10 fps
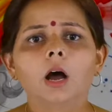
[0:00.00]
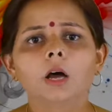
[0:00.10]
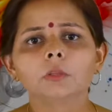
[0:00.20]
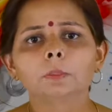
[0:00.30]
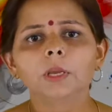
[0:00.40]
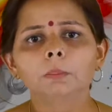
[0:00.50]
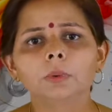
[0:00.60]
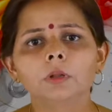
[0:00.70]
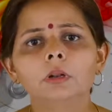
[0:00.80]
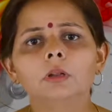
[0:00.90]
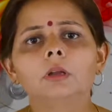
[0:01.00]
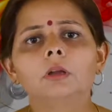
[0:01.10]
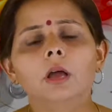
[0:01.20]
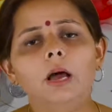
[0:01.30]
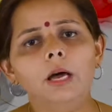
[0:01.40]
other people,
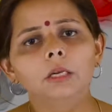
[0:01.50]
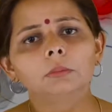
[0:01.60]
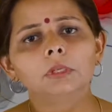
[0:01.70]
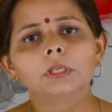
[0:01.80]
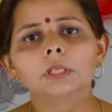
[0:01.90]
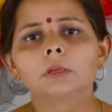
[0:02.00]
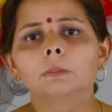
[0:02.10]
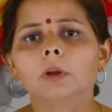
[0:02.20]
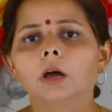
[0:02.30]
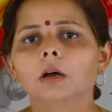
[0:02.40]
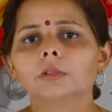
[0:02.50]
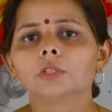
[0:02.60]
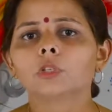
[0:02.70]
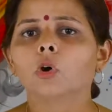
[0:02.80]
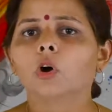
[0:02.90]
animals,
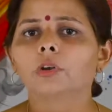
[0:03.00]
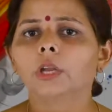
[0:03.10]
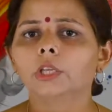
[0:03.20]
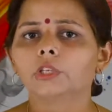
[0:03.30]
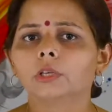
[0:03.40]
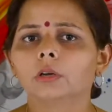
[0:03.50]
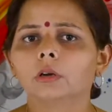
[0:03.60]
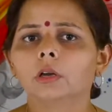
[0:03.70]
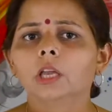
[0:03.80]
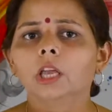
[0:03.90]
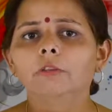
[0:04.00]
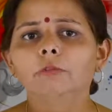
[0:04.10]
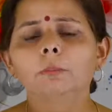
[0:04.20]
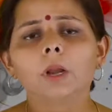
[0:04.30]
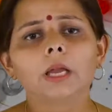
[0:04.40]
plants, or nature if we
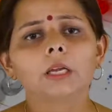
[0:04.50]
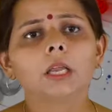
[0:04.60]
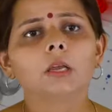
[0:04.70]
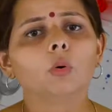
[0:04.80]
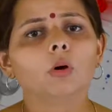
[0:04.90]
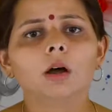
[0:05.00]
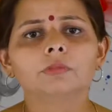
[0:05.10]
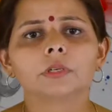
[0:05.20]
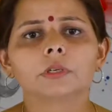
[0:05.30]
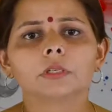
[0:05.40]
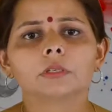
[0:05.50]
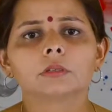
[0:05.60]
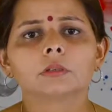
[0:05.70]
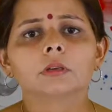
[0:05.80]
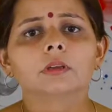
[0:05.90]
blindly go after it.
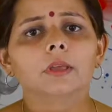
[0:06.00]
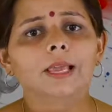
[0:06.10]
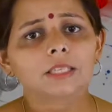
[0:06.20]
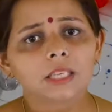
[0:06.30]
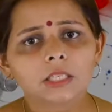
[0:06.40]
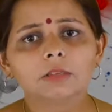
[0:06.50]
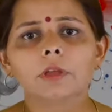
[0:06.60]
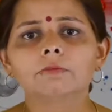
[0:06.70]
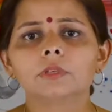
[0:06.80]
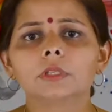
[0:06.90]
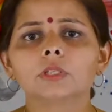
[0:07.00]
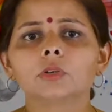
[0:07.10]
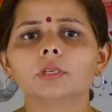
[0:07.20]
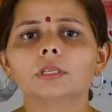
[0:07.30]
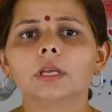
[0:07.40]
Excessive emphasis
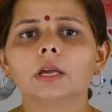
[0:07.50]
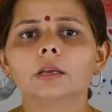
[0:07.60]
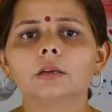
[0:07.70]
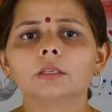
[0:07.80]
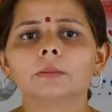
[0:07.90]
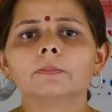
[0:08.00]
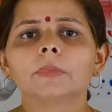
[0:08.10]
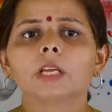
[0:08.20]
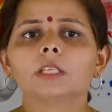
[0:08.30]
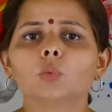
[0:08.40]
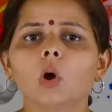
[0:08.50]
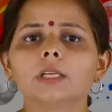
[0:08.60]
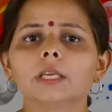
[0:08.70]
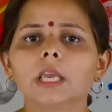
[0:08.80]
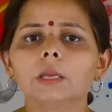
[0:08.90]
on desires is
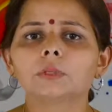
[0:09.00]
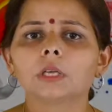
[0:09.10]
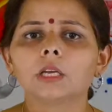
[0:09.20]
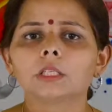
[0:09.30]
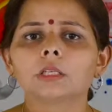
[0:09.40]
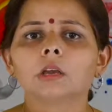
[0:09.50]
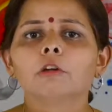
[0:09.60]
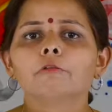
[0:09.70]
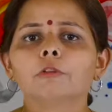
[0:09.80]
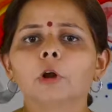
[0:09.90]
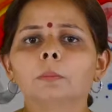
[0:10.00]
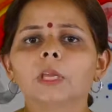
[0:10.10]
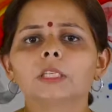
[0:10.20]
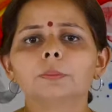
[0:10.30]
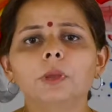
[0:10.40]
what keeps us from
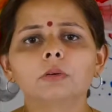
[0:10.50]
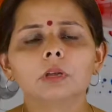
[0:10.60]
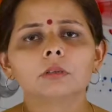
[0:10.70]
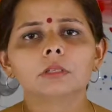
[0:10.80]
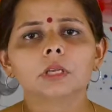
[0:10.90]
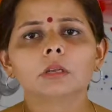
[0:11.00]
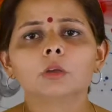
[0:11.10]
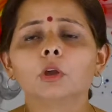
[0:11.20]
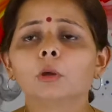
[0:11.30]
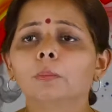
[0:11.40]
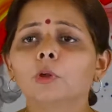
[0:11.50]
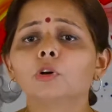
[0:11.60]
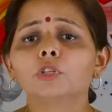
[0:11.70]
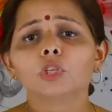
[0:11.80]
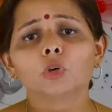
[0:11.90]
experiencing
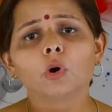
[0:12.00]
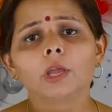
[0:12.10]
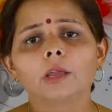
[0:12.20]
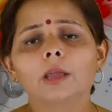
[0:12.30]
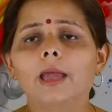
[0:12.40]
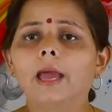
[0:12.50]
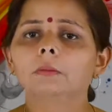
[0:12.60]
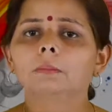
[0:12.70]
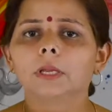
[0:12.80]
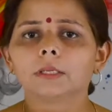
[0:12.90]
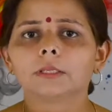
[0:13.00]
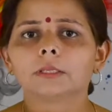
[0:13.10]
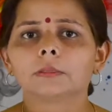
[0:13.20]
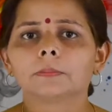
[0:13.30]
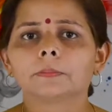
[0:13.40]
pure joy and
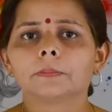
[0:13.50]
bliss.